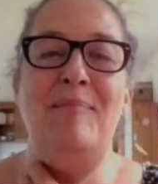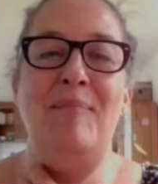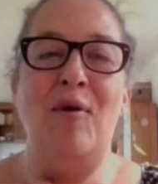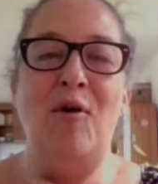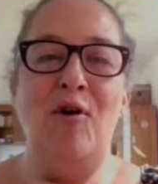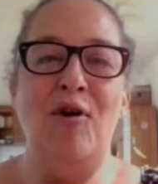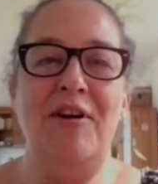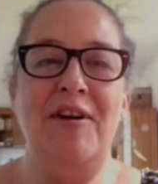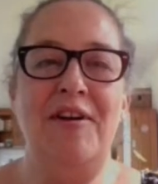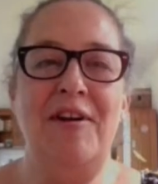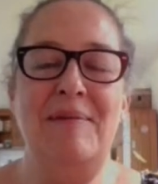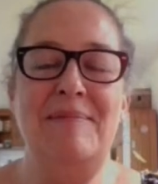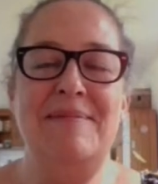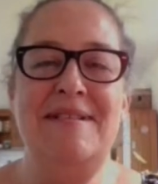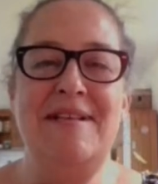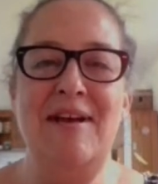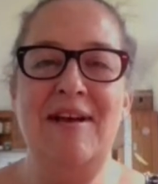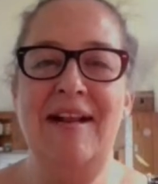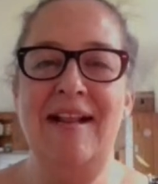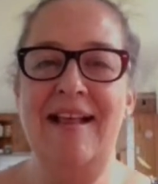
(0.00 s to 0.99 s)
Morgan. I'm
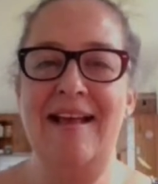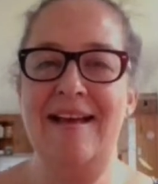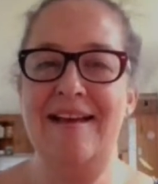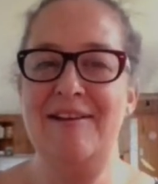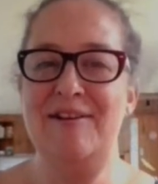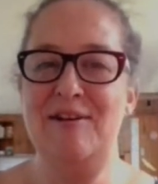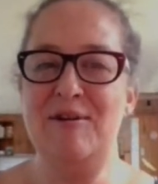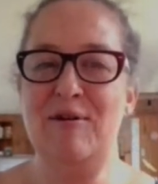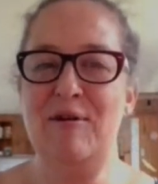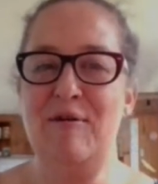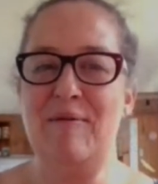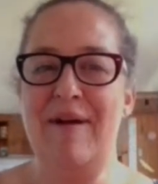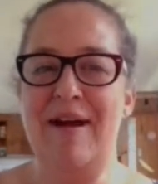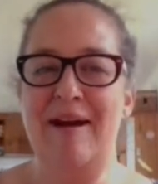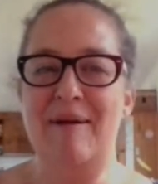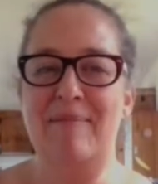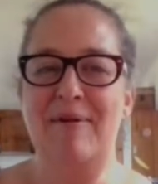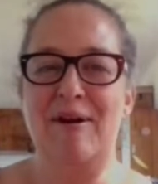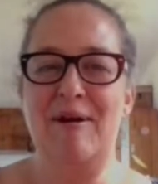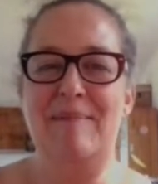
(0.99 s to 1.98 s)
so glad you're
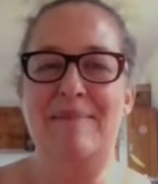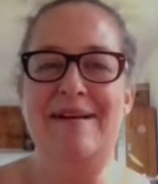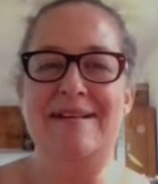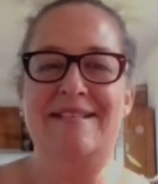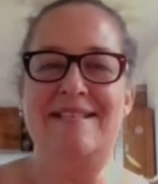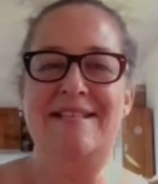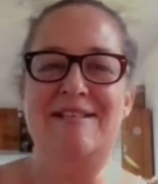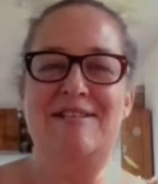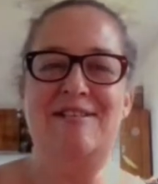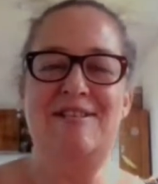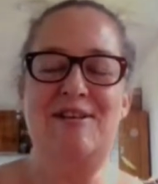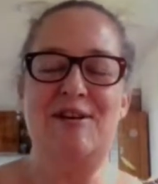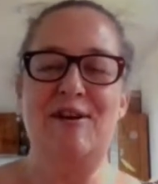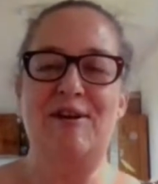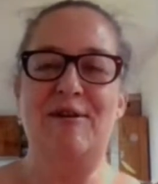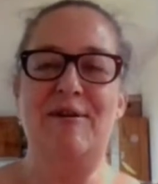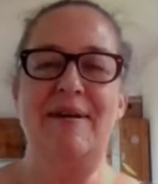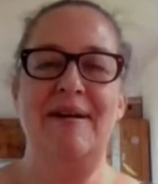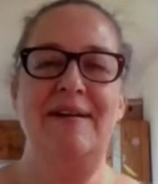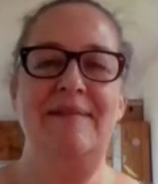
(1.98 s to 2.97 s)
around when I messaged
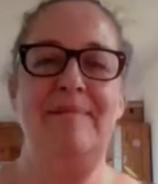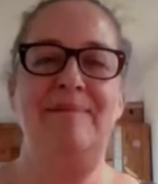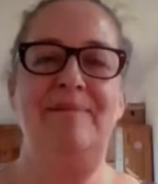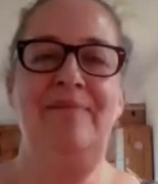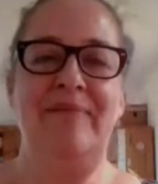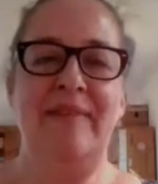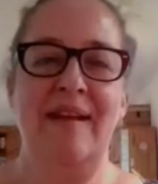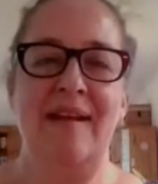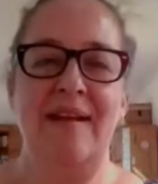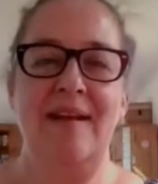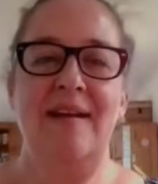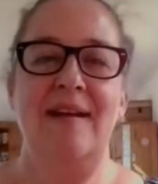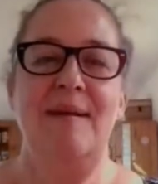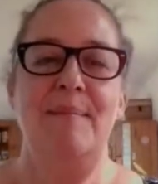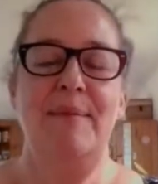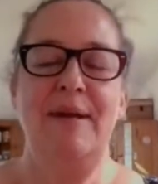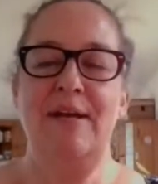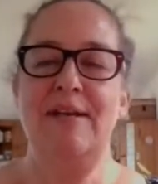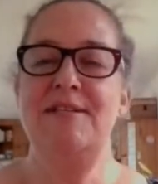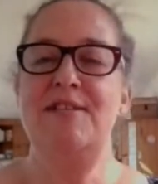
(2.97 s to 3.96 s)
you, and
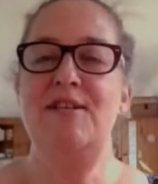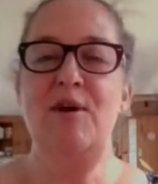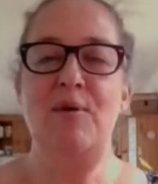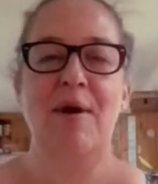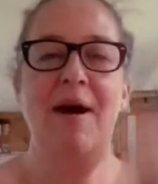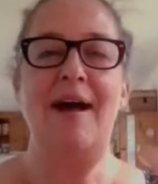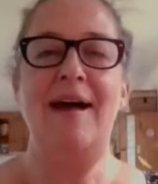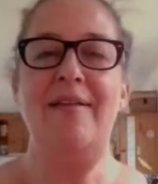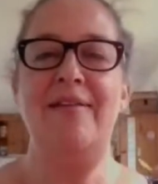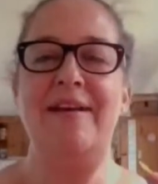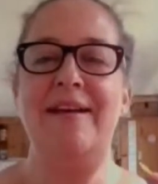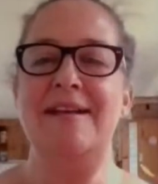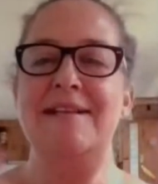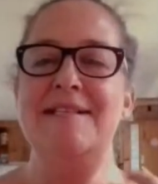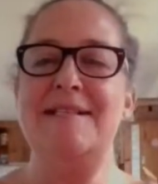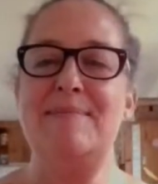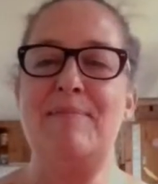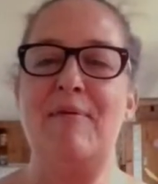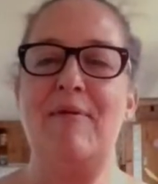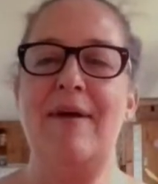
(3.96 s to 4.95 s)
because you are the
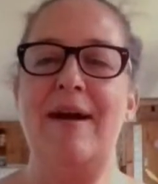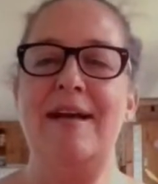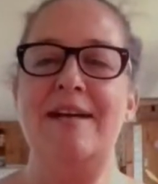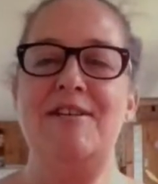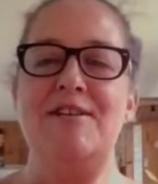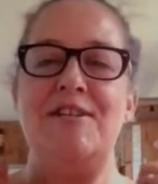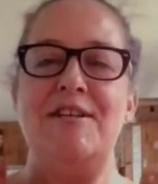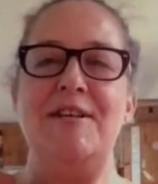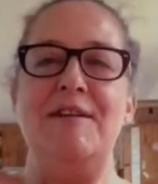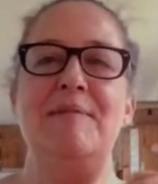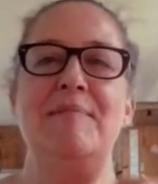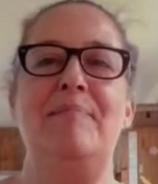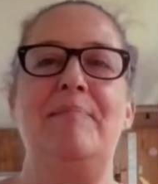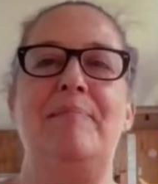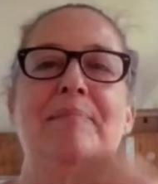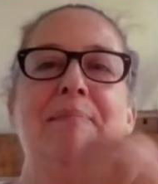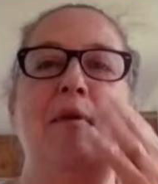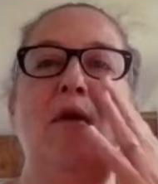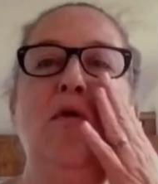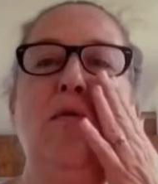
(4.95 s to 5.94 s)
inspiration.
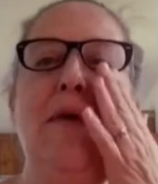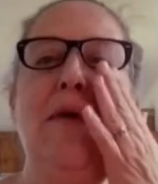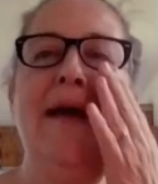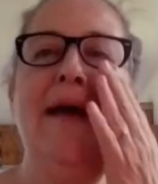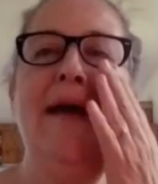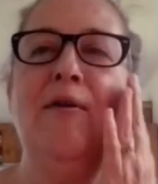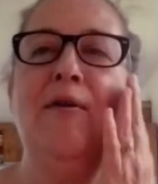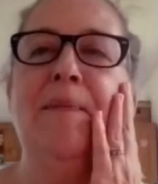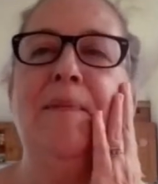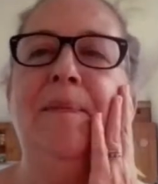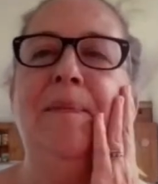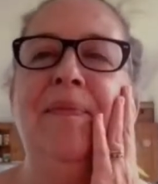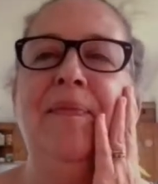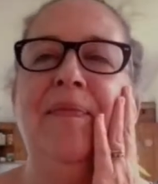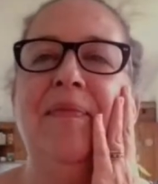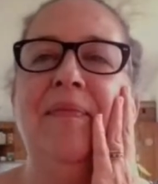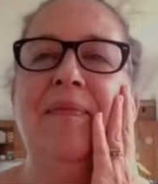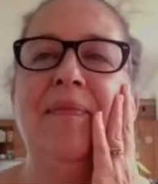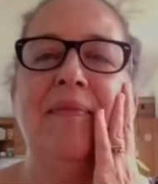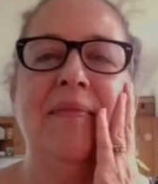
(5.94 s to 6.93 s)
Oh, hang on.
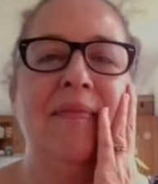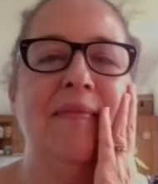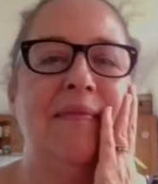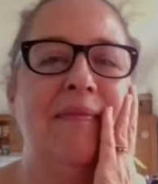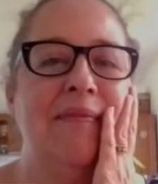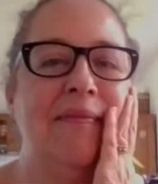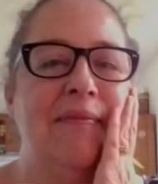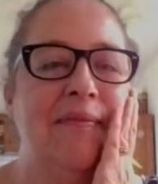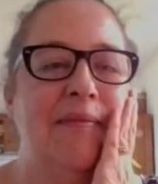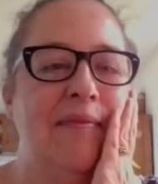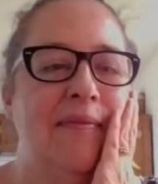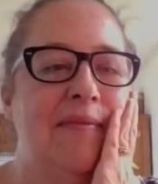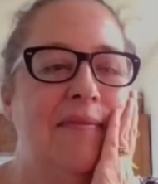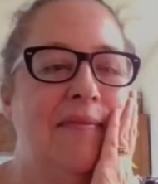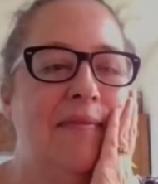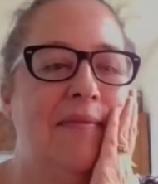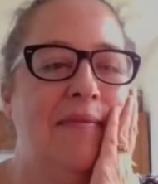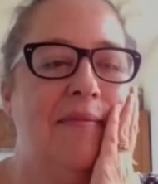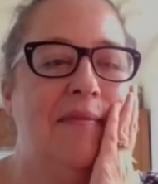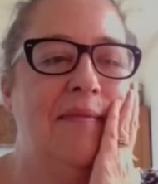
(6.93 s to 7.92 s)
But they're
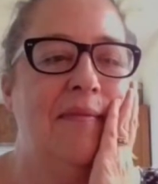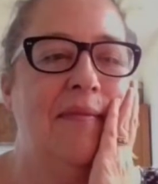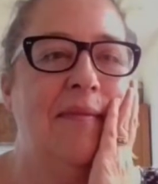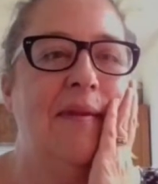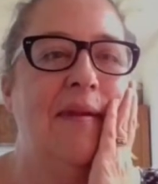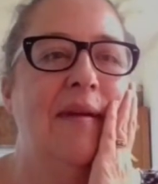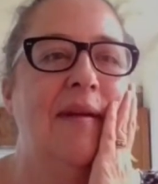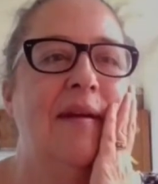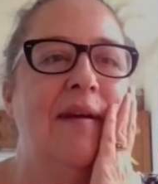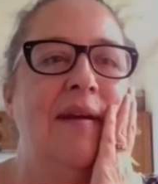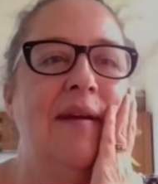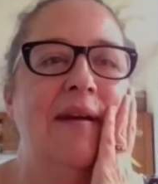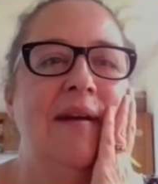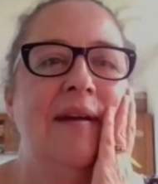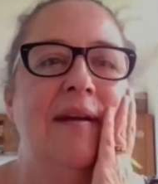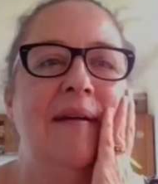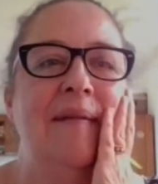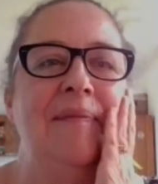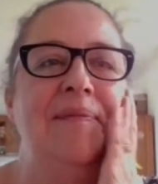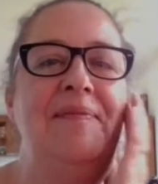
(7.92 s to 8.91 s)
mainly just
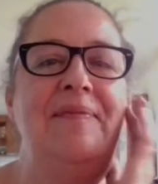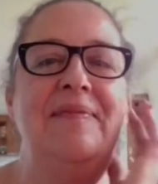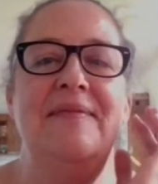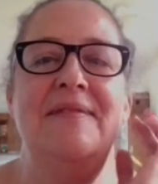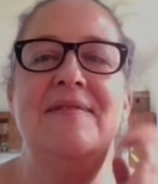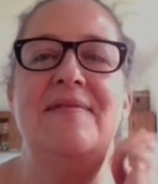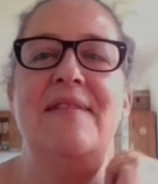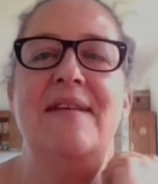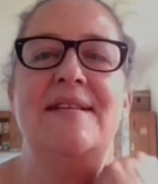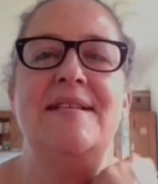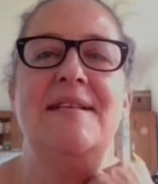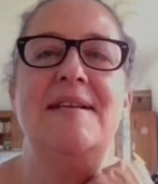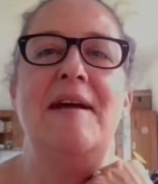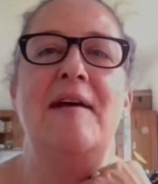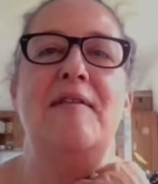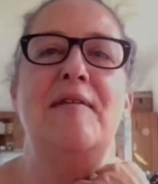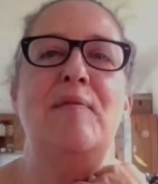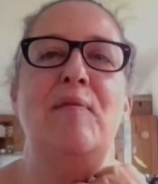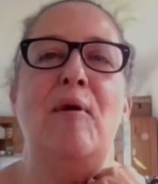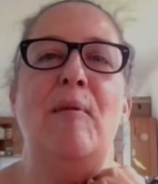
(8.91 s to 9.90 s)
grazing. There's
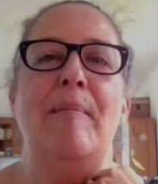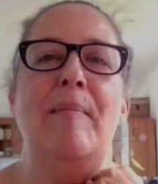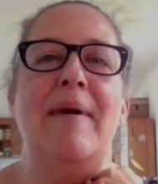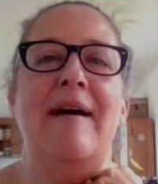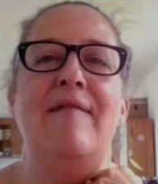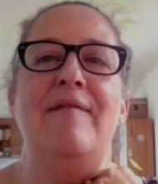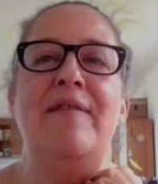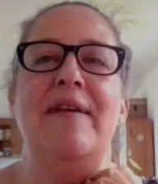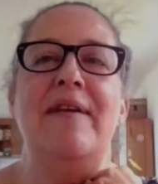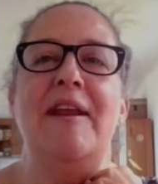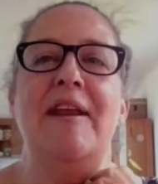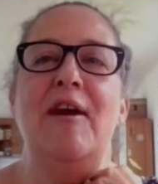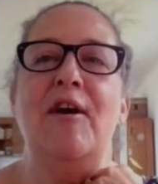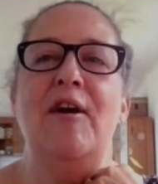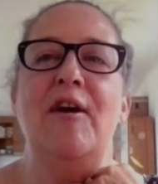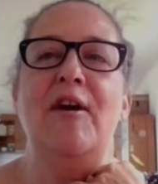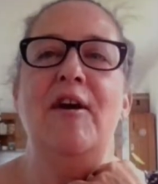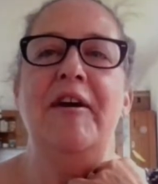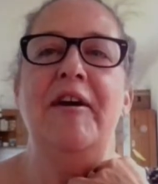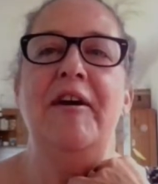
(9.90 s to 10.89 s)
another wombat
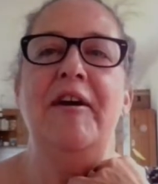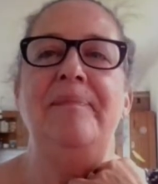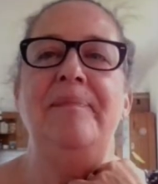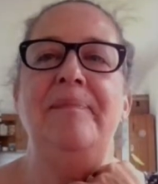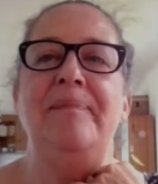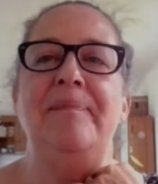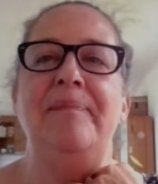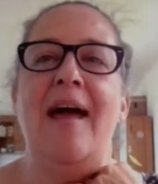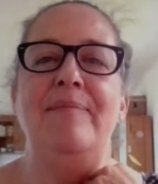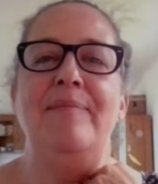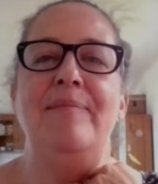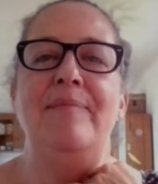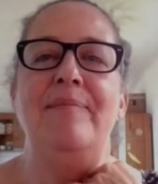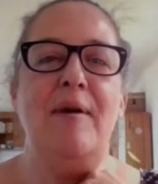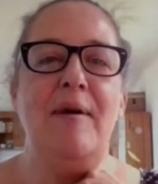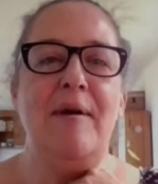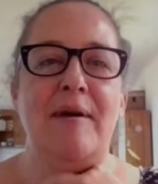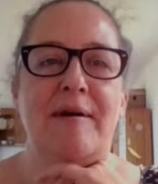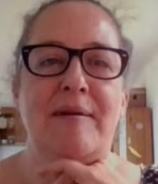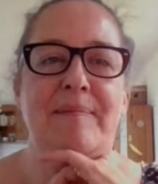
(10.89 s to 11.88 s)
video. You
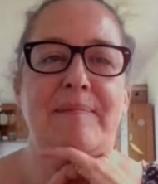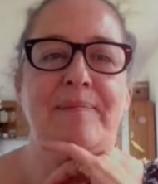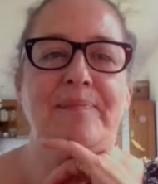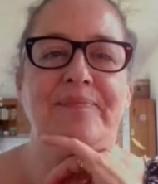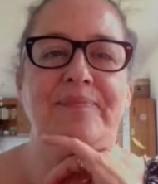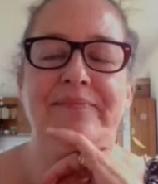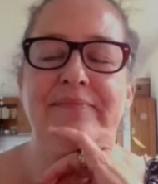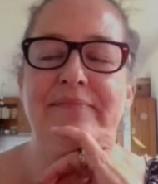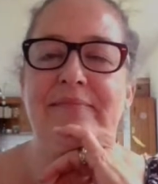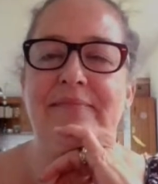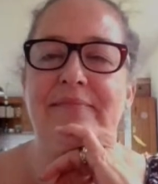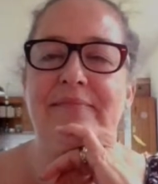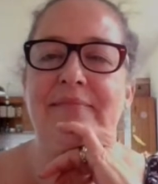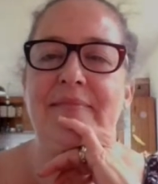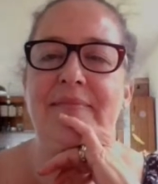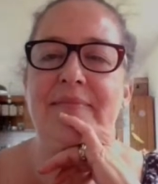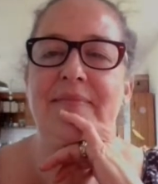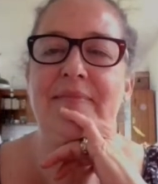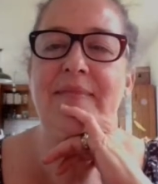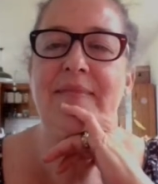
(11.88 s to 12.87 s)
were
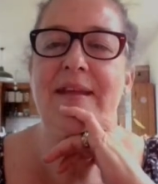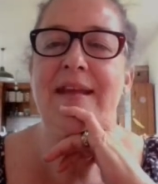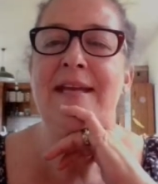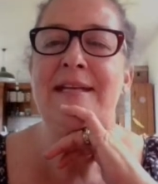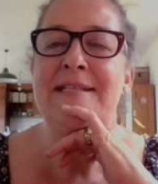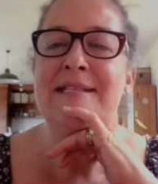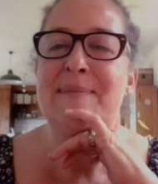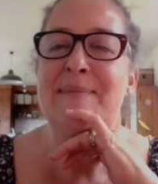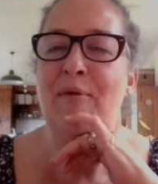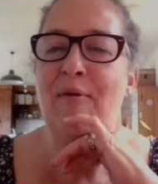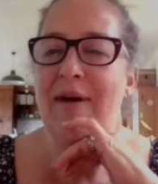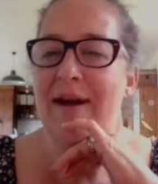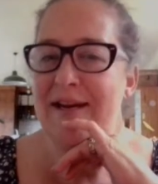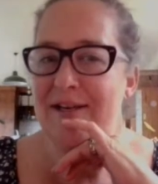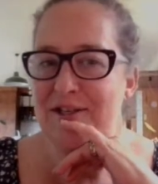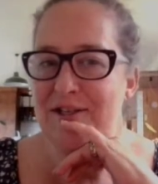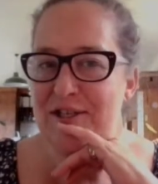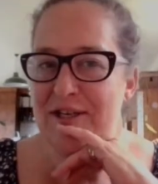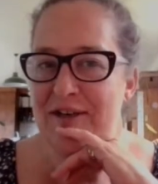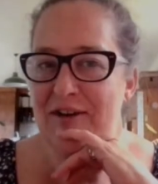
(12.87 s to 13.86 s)
the
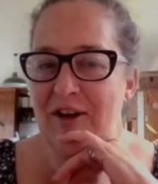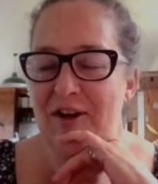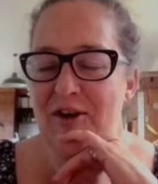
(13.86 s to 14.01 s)
inspiration.